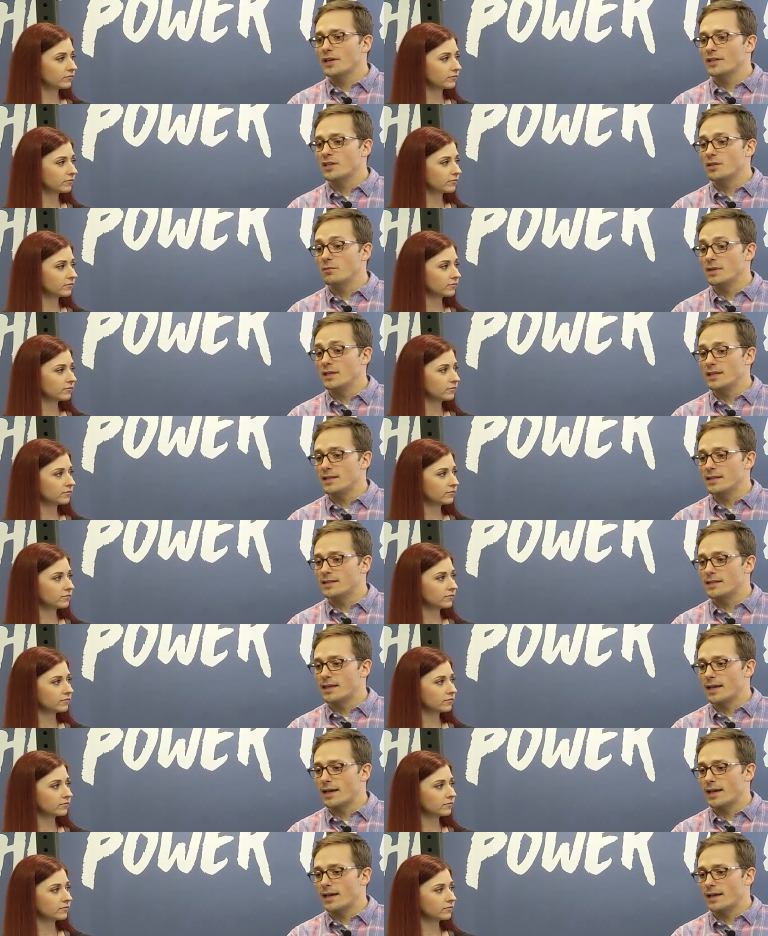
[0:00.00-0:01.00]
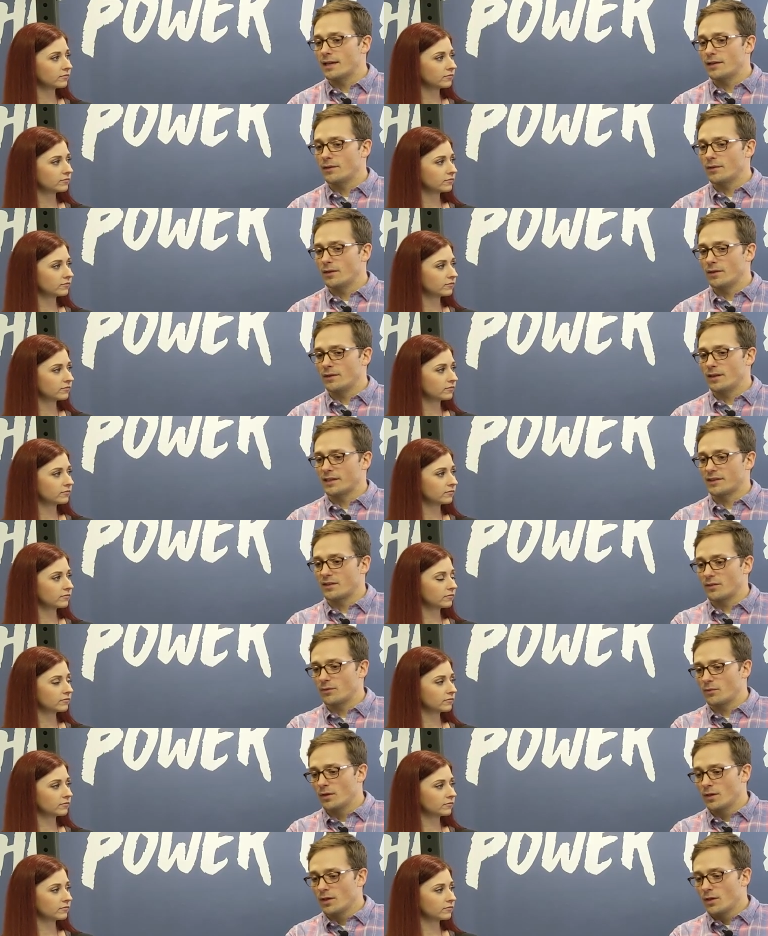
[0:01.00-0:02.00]
Speaker 1: like to me is that in, in like
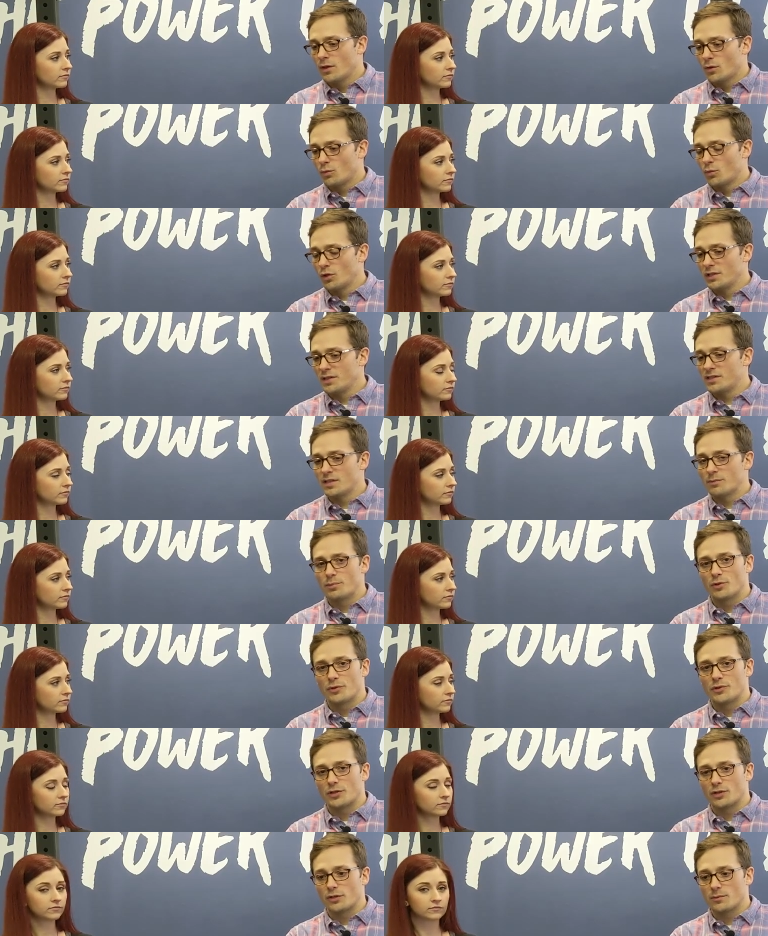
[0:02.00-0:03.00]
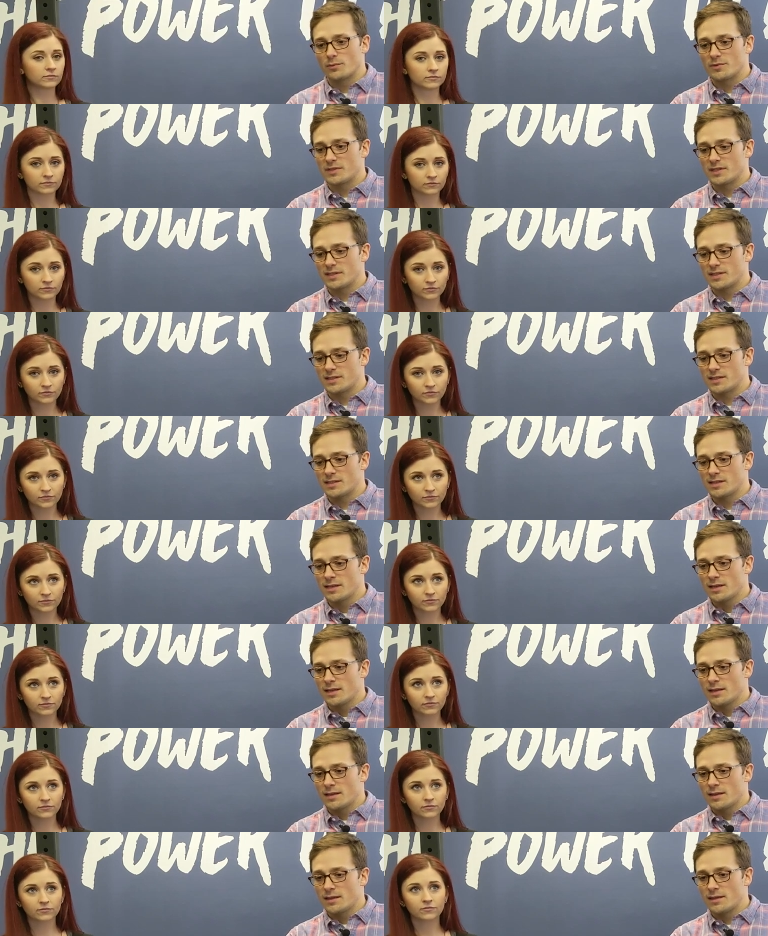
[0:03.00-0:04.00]
the really simple terms is
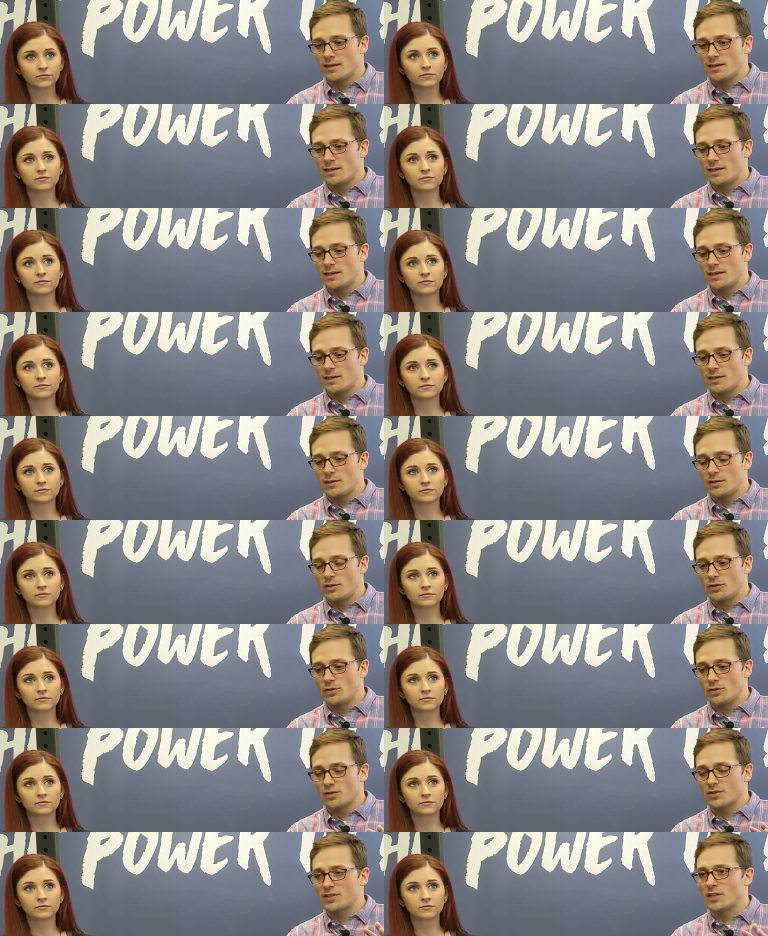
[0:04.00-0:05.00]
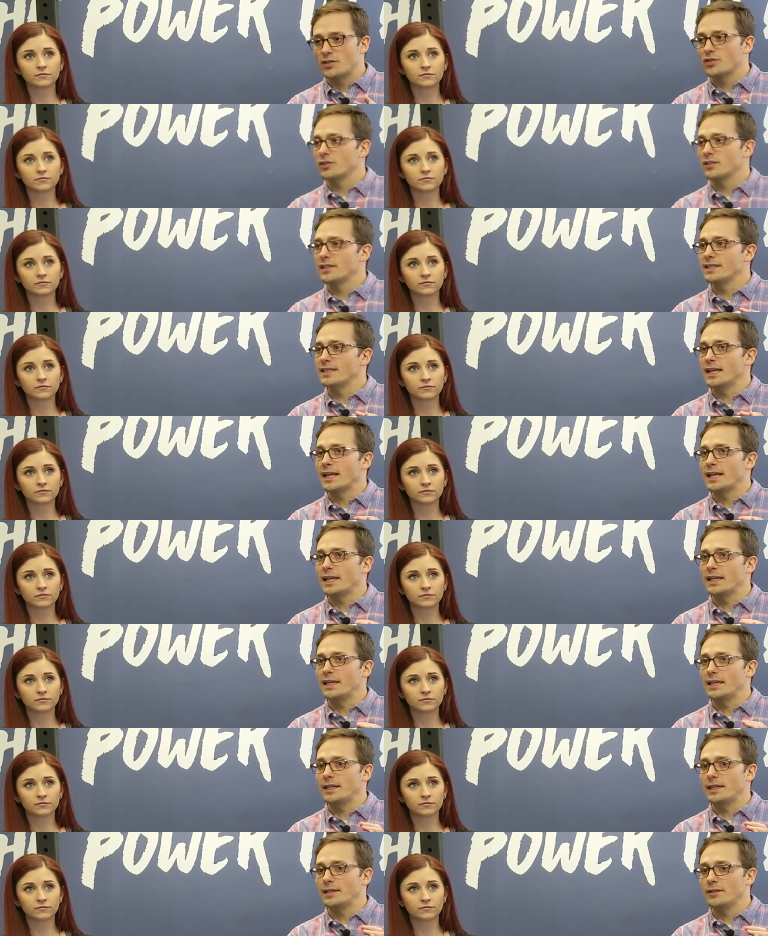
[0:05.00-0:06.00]
the you're essentially
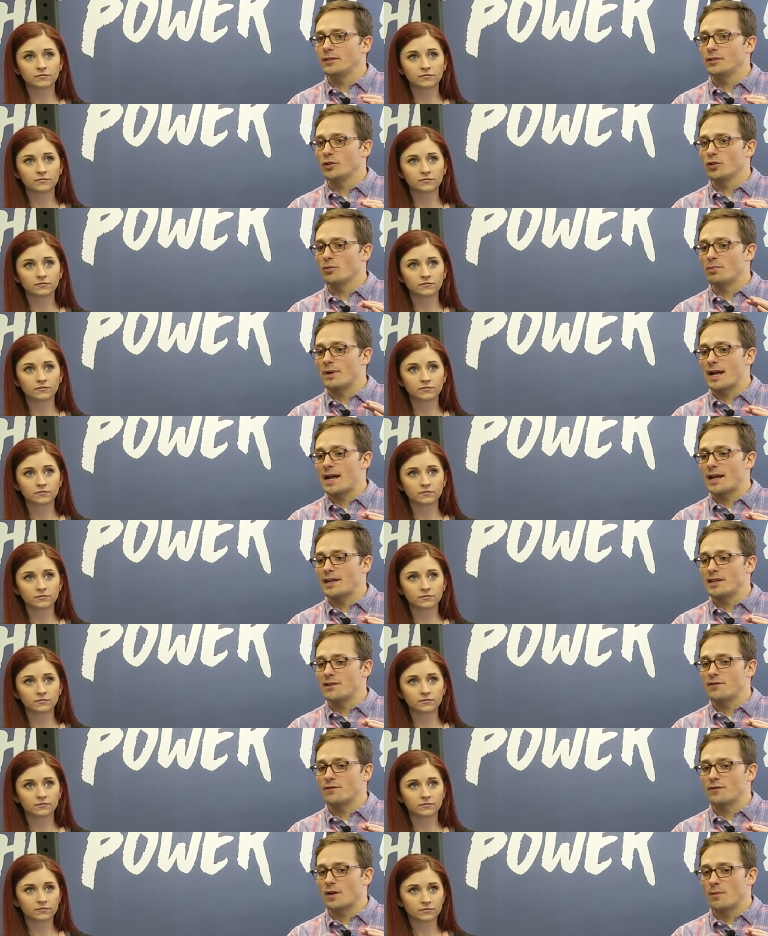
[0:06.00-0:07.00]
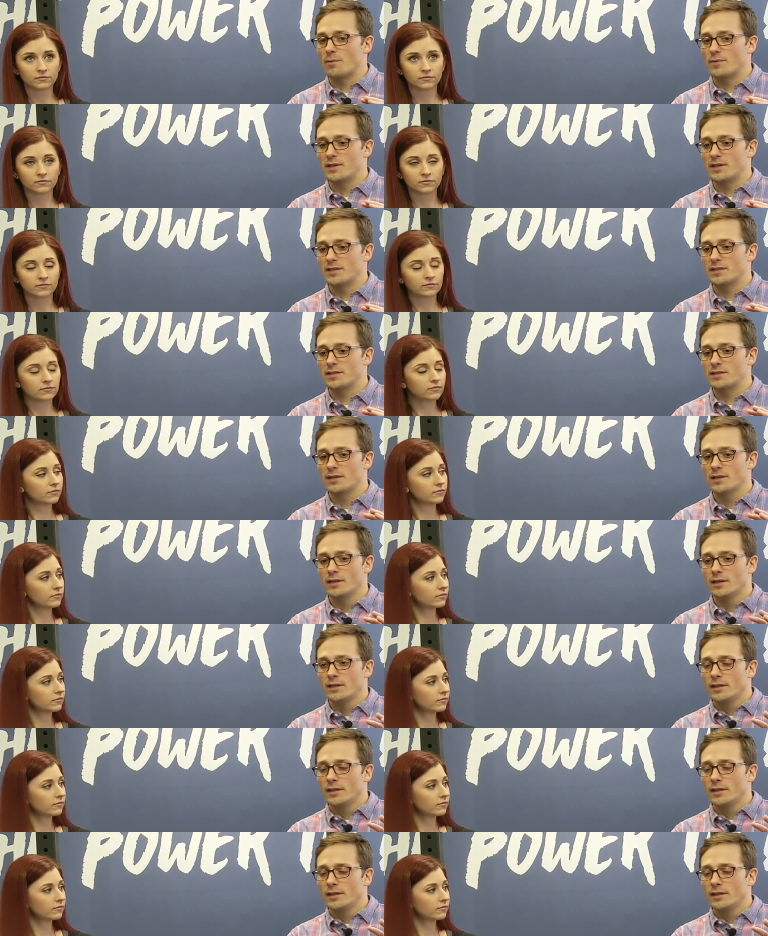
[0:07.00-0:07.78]
taking your body from this